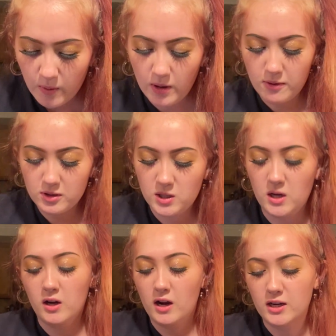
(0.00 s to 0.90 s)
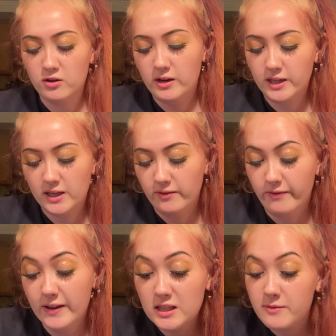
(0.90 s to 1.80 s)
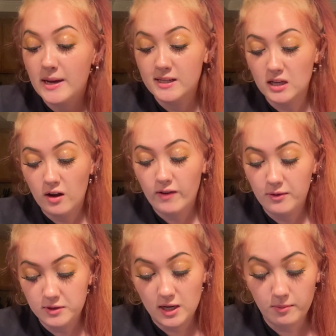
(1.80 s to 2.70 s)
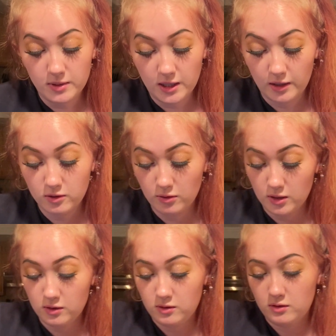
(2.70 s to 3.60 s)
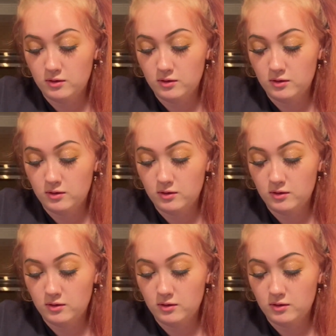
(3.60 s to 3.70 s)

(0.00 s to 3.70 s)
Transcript: When I was younger, I tried to convince myself I was ambidextrous.